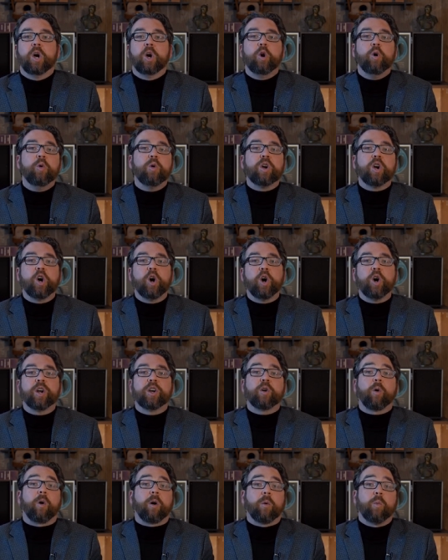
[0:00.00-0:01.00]
who
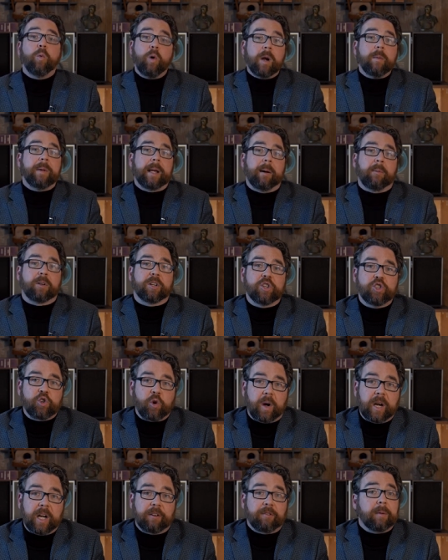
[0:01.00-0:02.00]
could or would be able to
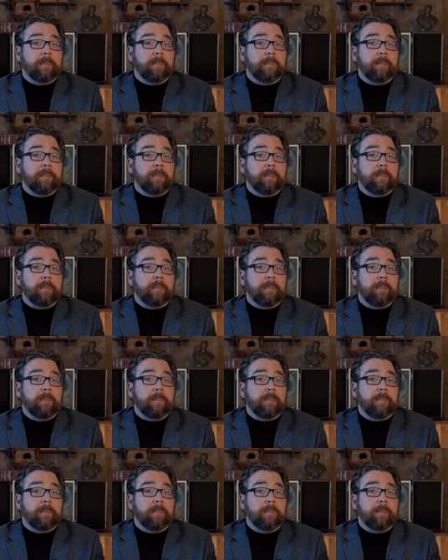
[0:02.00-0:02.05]
join the